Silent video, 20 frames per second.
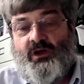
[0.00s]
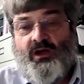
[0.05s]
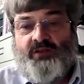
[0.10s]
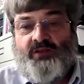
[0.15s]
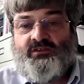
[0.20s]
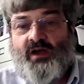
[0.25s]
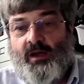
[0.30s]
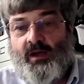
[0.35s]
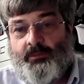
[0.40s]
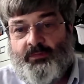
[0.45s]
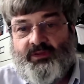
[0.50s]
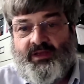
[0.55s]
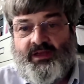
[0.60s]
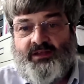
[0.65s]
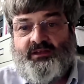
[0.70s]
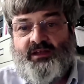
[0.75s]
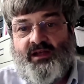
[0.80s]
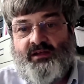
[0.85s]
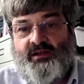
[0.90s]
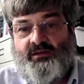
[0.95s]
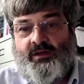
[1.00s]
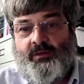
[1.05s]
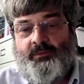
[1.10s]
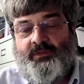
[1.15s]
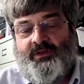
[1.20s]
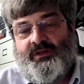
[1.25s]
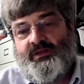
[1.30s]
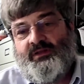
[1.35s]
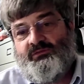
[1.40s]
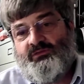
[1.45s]
on top of that diagram,
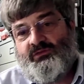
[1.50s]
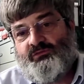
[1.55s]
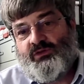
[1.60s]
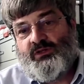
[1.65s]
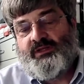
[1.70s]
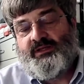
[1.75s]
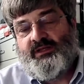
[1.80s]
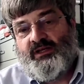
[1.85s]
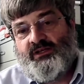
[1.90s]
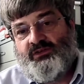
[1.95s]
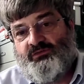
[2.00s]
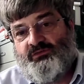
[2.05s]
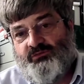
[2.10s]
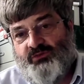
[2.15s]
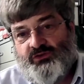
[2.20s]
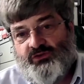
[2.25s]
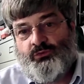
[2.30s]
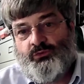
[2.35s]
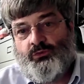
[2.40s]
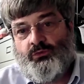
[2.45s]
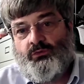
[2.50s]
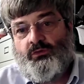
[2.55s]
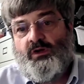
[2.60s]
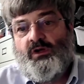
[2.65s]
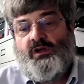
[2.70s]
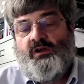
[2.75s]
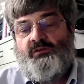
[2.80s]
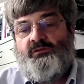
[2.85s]
and it gives a really nice visual